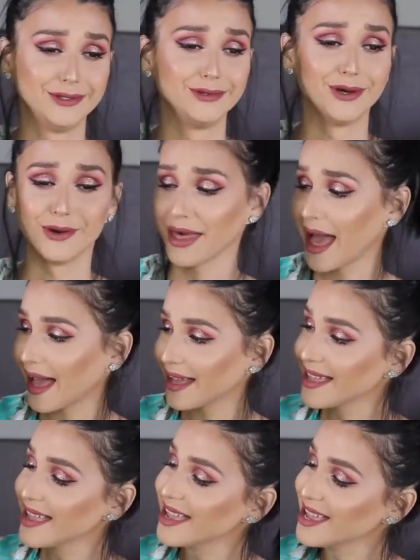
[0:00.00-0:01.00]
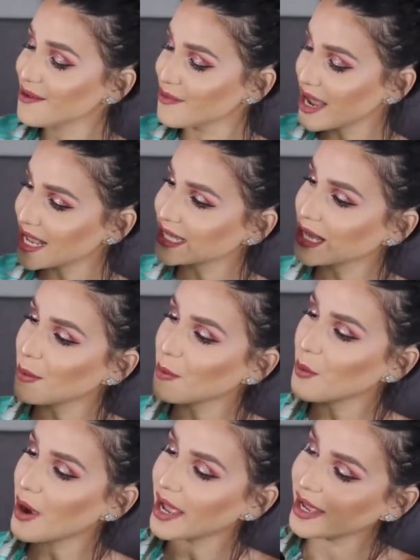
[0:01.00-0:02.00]
You know that. We got
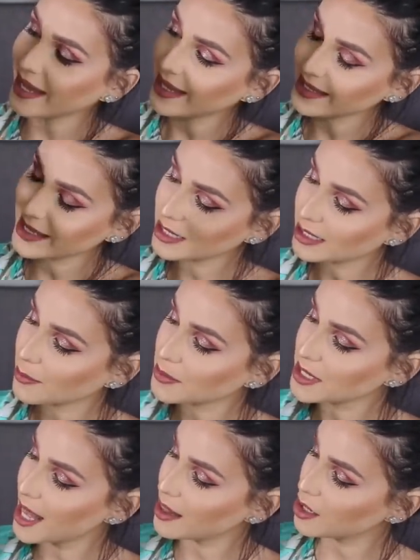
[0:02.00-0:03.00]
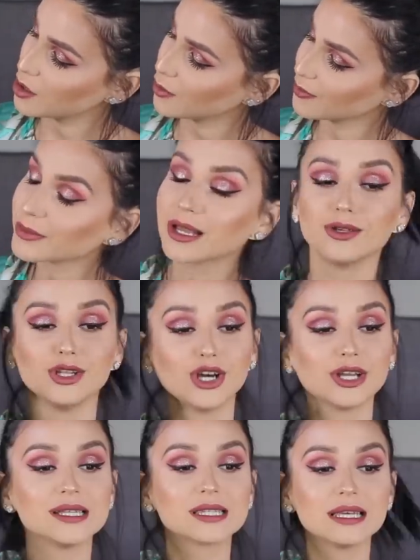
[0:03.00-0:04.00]
some white and some yellow. You
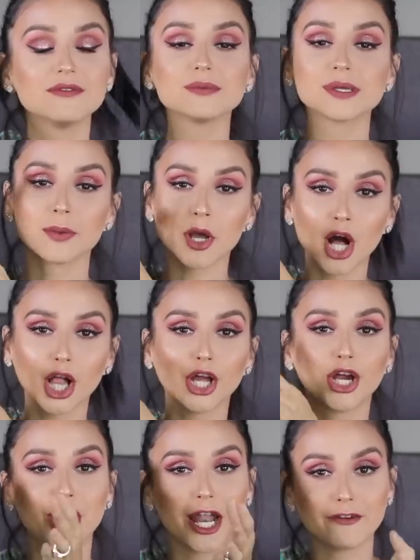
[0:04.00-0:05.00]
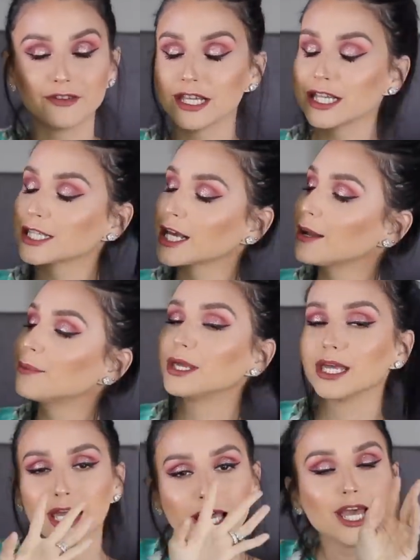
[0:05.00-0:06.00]
know, just give them some color. Not everything is going to
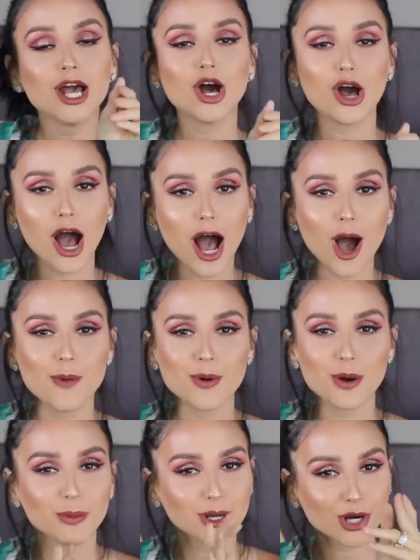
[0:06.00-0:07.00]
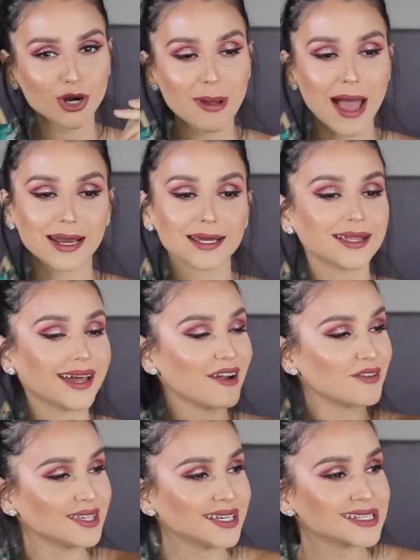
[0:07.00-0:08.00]
be um, monochromatic. Not
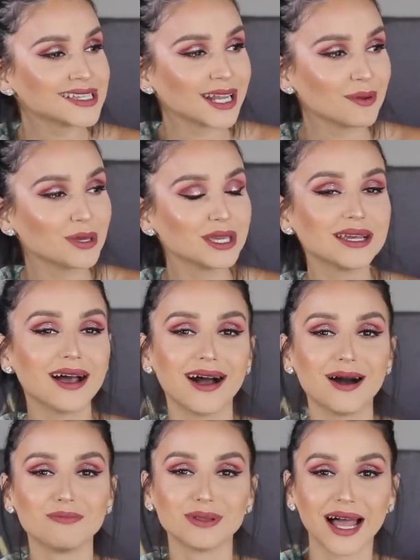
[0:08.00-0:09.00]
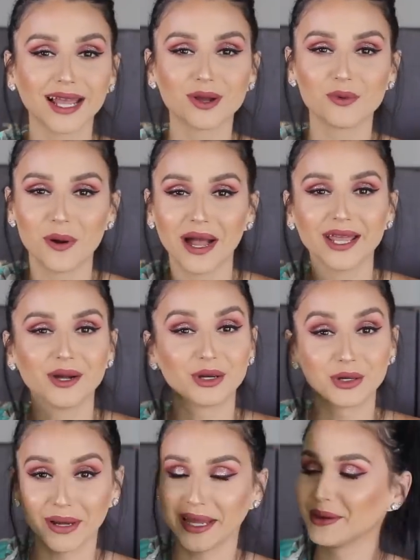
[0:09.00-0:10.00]
everything is going to be uh, black and white
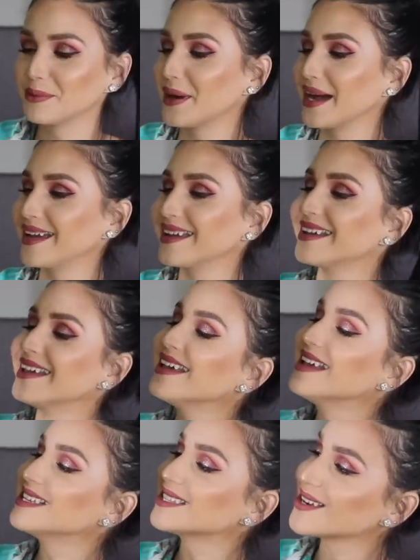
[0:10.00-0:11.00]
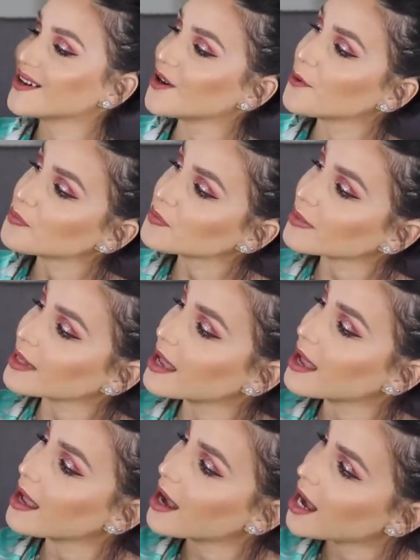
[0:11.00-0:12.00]
or gray and white. So
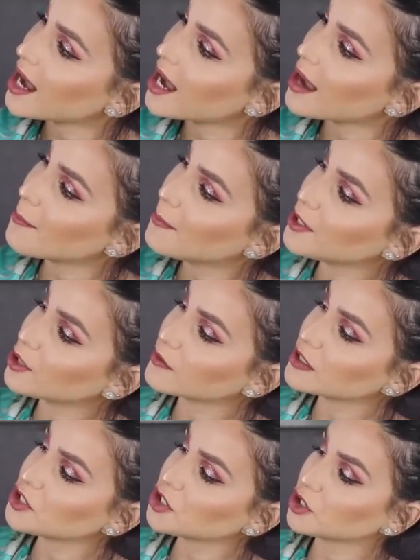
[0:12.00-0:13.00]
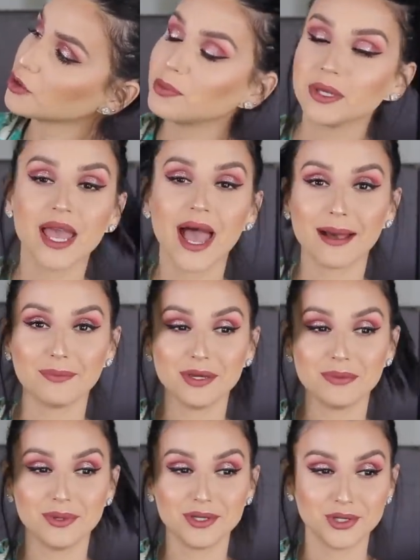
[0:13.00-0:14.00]
uh, be original, be
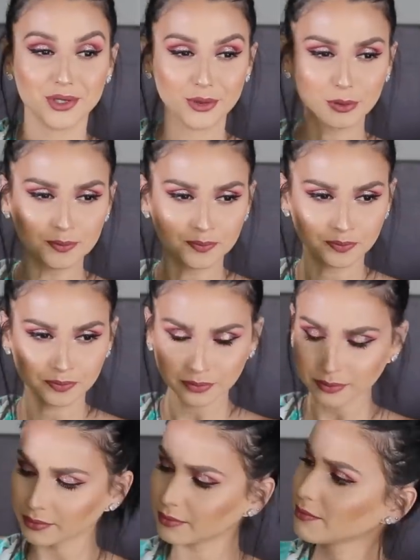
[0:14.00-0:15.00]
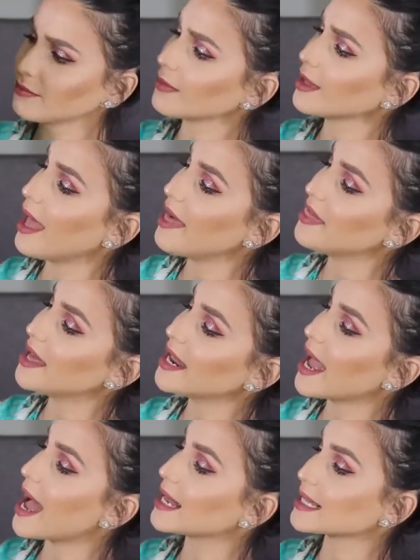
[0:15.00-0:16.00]
happy, be you. And
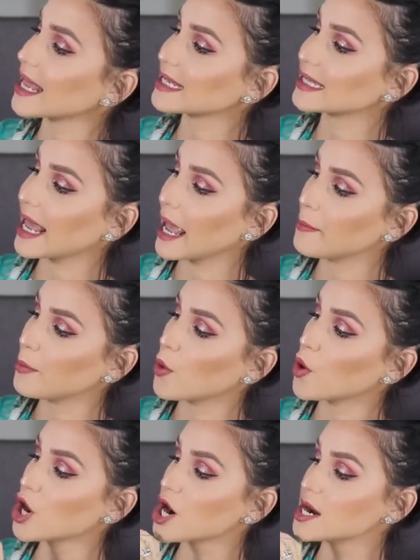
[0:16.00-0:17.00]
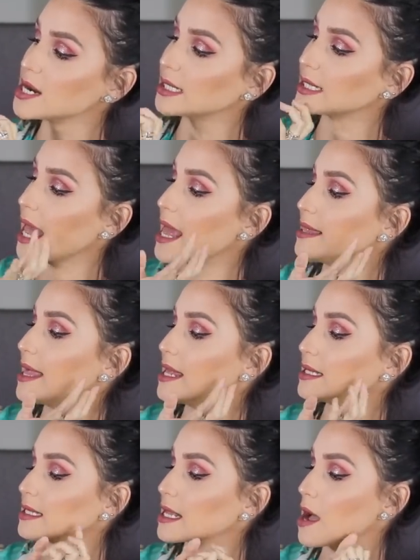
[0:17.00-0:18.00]
then it has like skateboards and
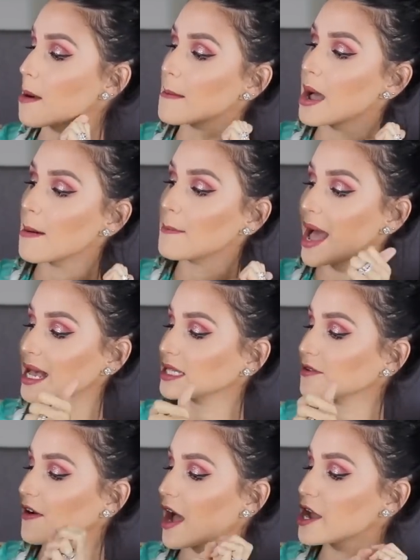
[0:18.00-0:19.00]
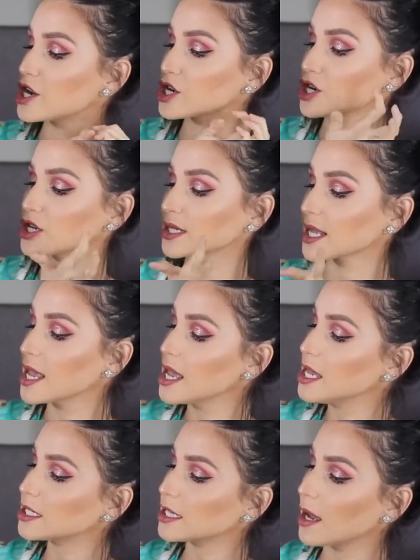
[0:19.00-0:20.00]
then some pacifiers,
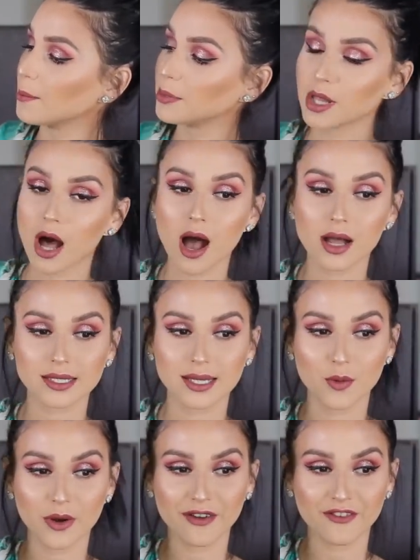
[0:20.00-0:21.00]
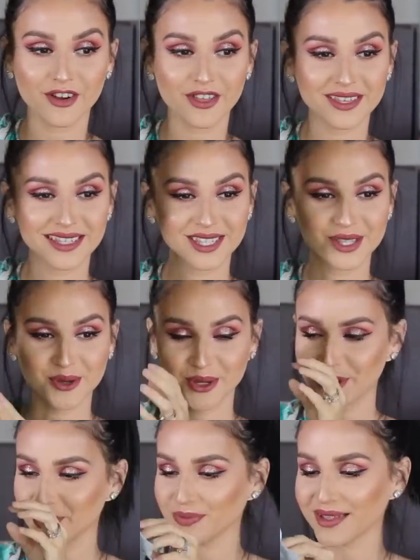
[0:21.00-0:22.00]
some blocks and whatever. This is so cute.